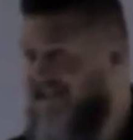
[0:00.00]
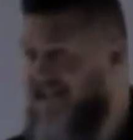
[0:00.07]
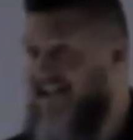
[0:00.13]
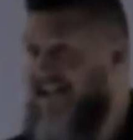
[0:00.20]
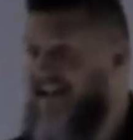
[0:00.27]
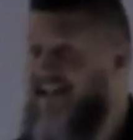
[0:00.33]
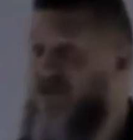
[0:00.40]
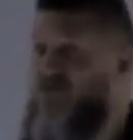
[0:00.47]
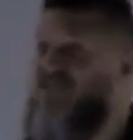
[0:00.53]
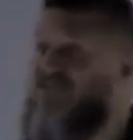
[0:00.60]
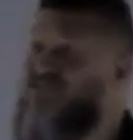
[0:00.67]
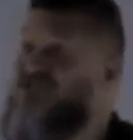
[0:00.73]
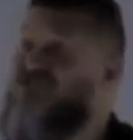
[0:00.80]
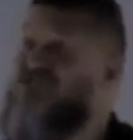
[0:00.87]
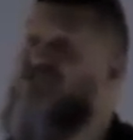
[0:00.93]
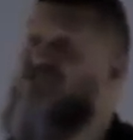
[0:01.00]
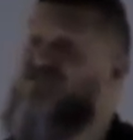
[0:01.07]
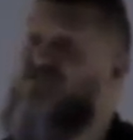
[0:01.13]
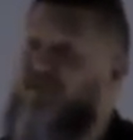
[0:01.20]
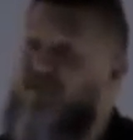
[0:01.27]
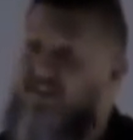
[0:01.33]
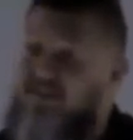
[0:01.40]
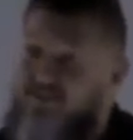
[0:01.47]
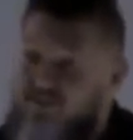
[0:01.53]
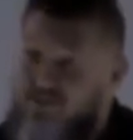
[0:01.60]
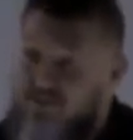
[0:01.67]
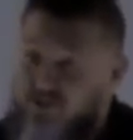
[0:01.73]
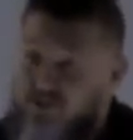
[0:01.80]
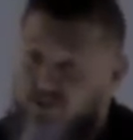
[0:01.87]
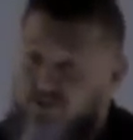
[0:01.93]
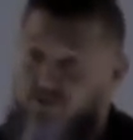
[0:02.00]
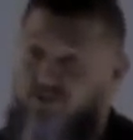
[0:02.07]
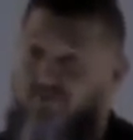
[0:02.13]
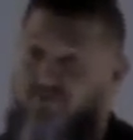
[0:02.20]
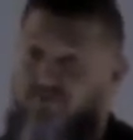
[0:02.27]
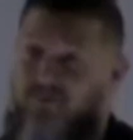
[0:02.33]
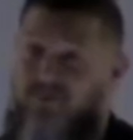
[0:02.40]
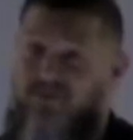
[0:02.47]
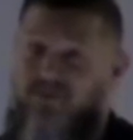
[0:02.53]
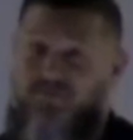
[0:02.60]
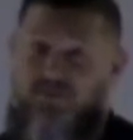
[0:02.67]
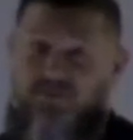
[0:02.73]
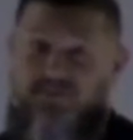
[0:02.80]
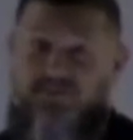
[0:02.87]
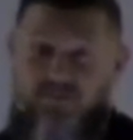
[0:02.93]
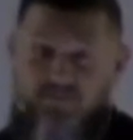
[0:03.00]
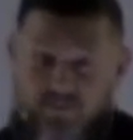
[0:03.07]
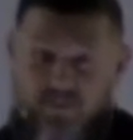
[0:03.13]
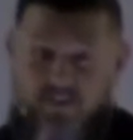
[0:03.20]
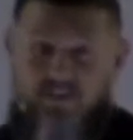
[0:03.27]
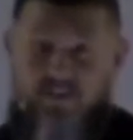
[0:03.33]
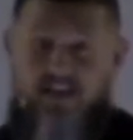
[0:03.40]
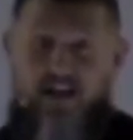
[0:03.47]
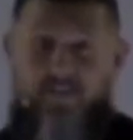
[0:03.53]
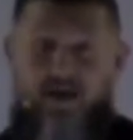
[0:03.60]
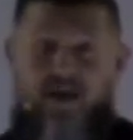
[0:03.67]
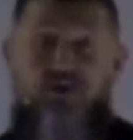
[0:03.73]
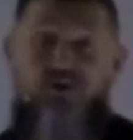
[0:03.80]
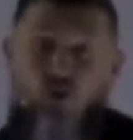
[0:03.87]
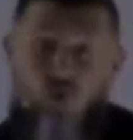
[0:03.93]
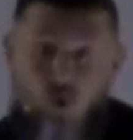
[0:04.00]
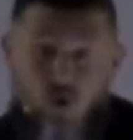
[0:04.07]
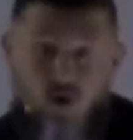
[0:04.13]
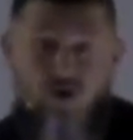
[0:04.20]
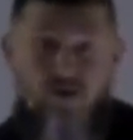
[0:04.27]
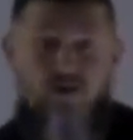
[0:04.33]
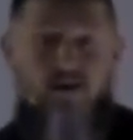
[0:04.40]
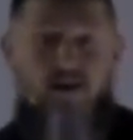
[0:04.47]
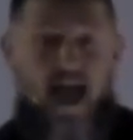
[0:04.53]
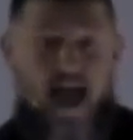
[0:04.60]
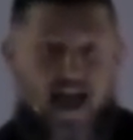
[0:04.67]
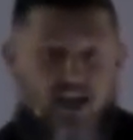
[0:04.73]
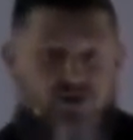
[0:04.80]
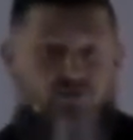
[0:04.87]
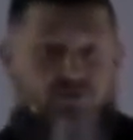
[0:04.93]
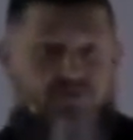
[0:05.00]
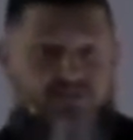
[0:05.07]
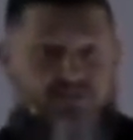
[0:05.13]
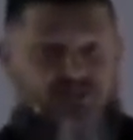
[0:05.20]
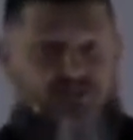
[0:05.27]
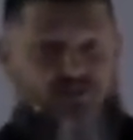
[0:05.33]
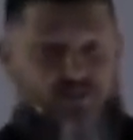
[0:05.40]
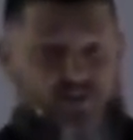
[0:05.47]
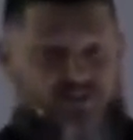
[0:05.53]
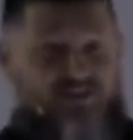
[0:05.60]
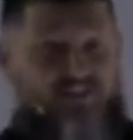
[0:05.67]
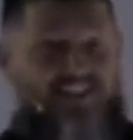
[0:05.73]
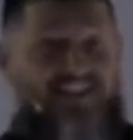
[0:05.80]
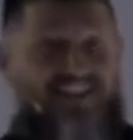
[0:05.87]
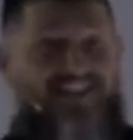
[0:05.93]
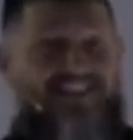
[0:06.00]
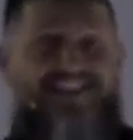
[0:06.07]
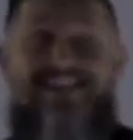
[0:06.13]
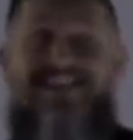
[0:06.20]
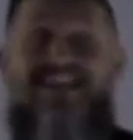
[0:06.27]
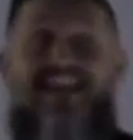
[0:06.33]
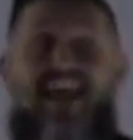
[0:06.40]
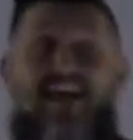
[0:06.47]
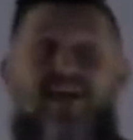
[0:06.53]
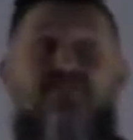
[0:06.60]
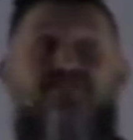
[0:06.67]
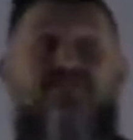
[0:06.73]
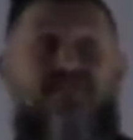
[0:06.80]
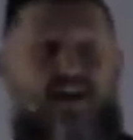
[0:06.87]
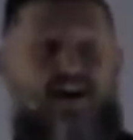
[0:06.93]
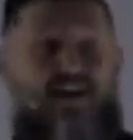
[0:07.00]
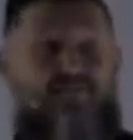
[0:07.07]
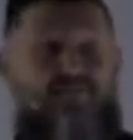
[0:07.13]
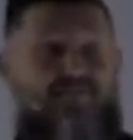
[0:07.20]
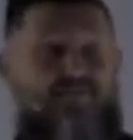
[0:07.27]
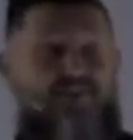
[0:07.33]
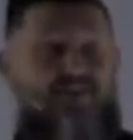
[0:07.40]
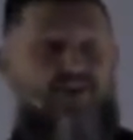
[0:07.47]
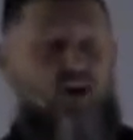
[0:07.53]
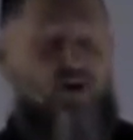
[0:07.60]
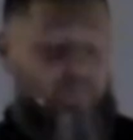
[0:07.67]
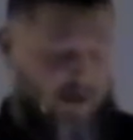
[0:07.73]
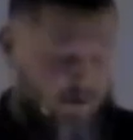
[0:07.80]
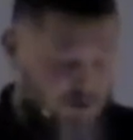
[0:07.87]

and He wants to speak to you specifically about your actual situation. That He cares enough about